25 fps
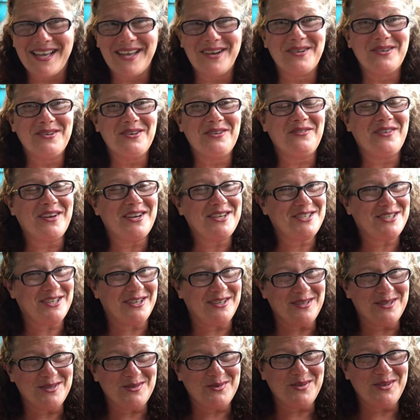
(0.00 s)
I don't know if I
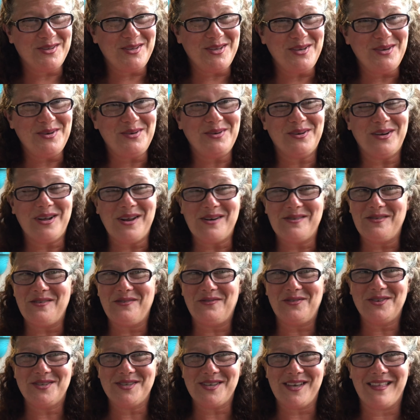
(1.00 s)
shared this with you, or I don't know if
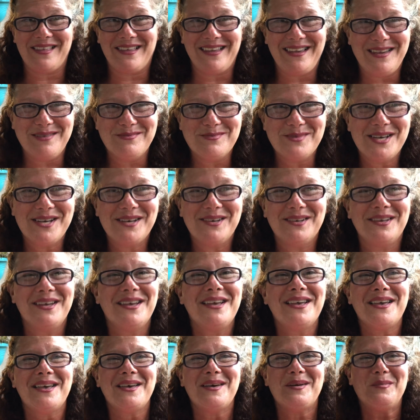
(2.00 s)
you saw the email,
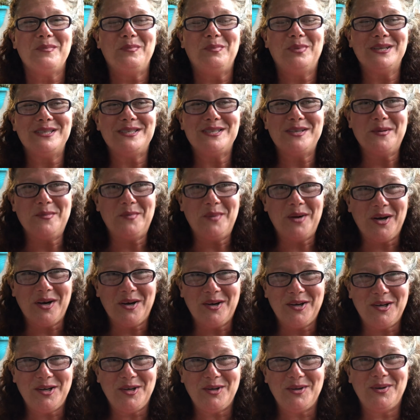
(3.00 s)
but
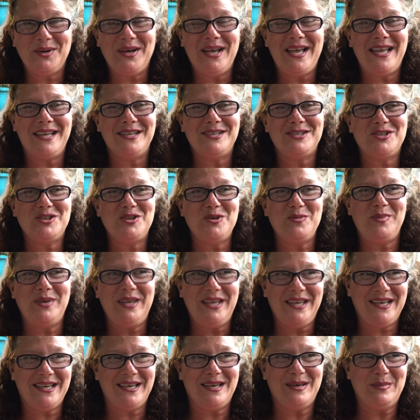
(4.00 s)
tomorrow at 2
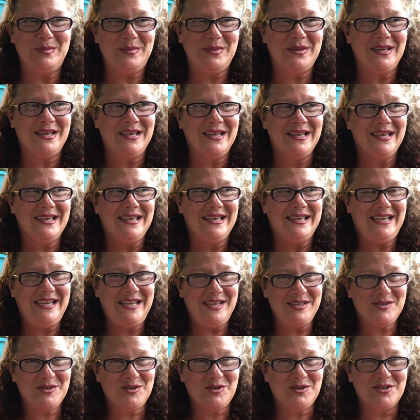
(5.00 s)
p.m.
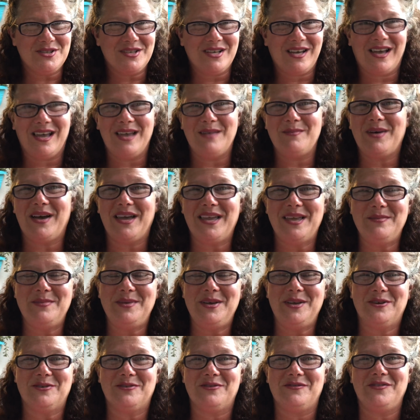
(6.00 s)
Eastern Time, I am
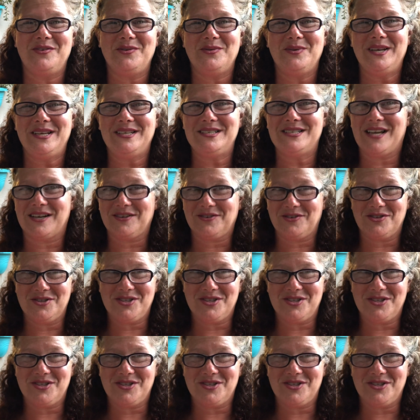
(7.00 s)
interviewing Dr.